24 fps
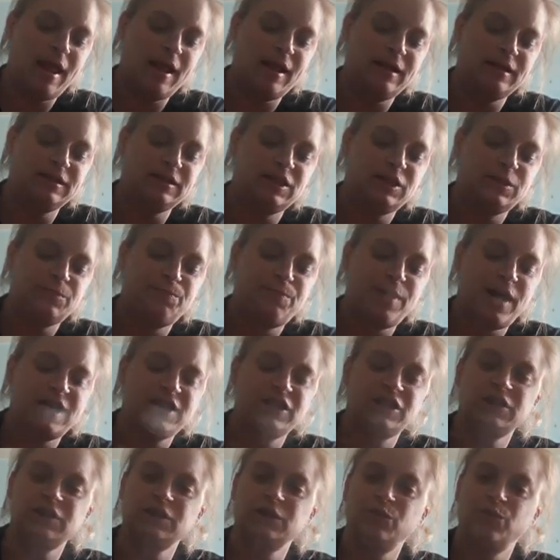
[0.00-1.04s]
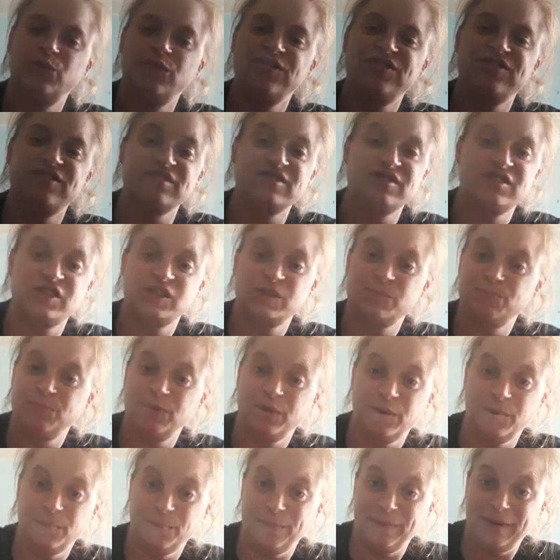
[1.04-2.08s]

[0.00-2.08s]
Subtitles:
Especially with the spirit